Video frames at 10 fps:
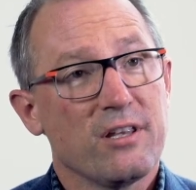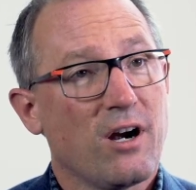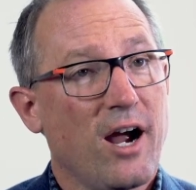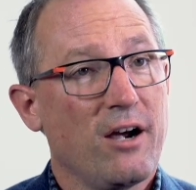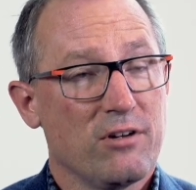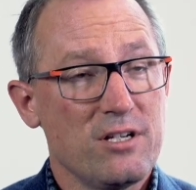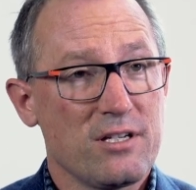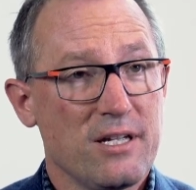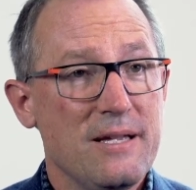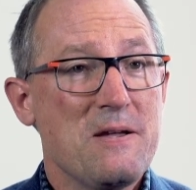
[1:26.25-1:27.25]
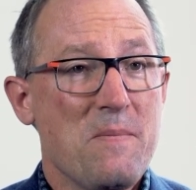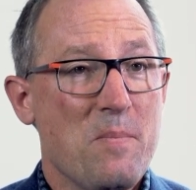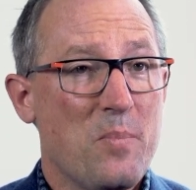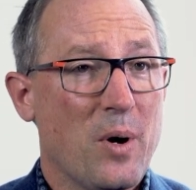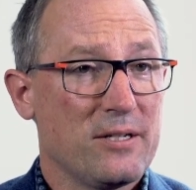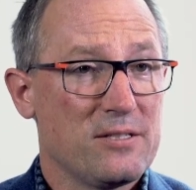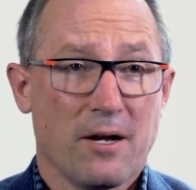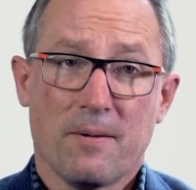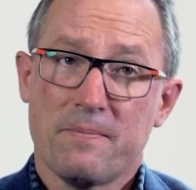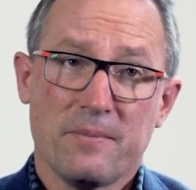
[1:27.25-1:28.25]
They're high risk, but
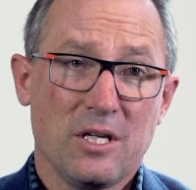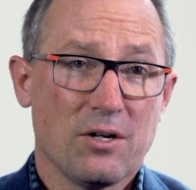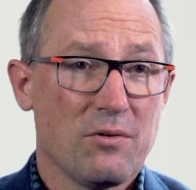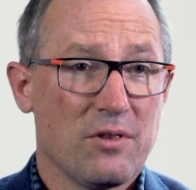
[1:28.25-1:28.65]
you know,